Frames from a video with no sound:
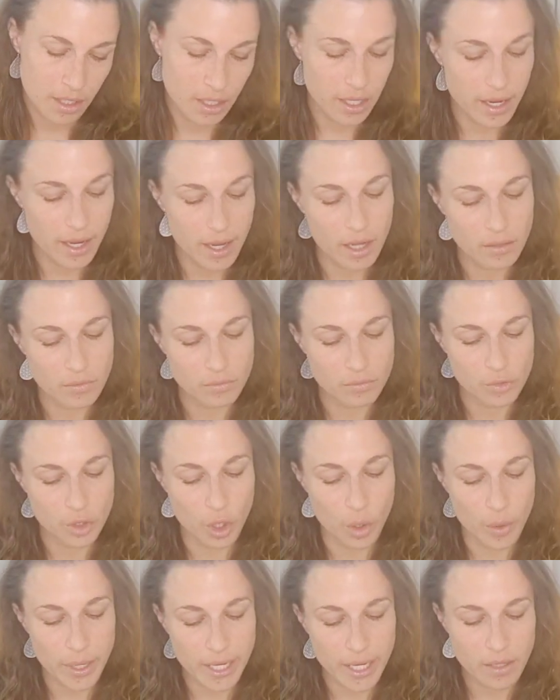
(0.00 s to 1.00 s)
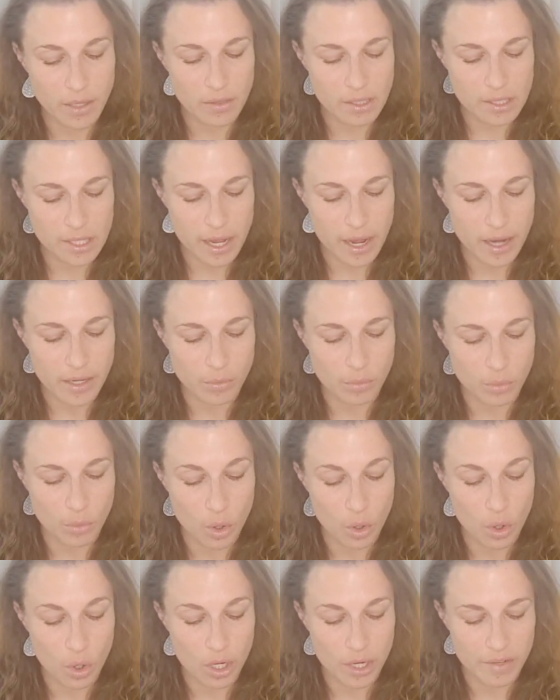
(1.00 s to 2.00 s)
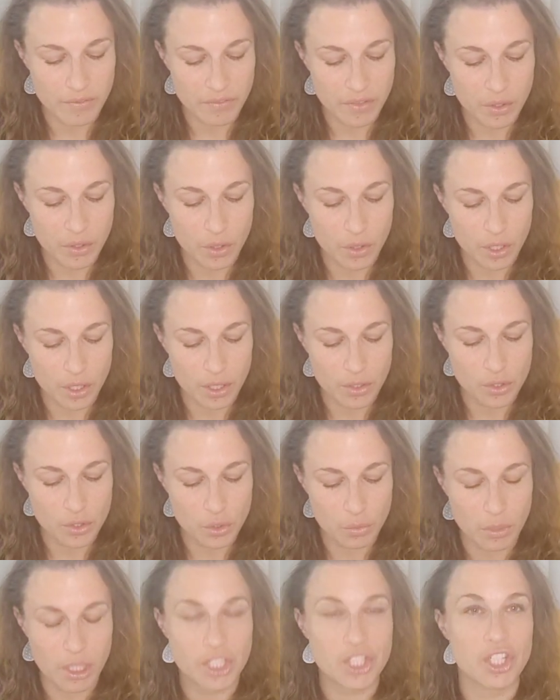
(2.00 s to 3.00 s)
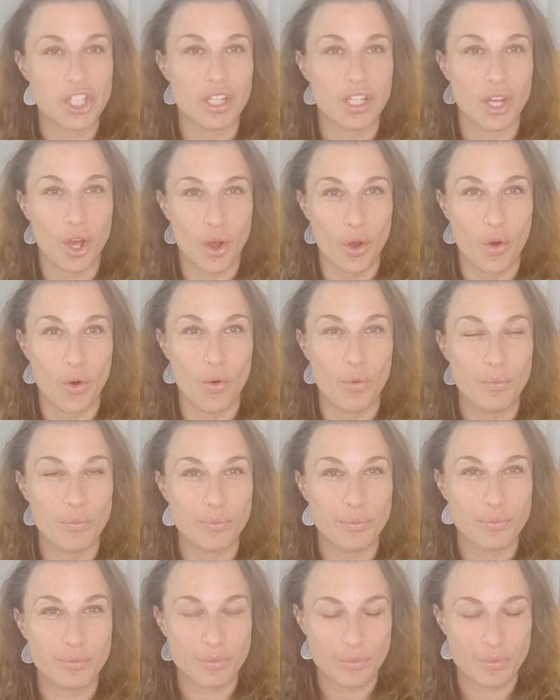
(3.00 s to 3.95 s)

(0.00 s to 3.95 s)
Yeah, going outside more if you're too much in the home.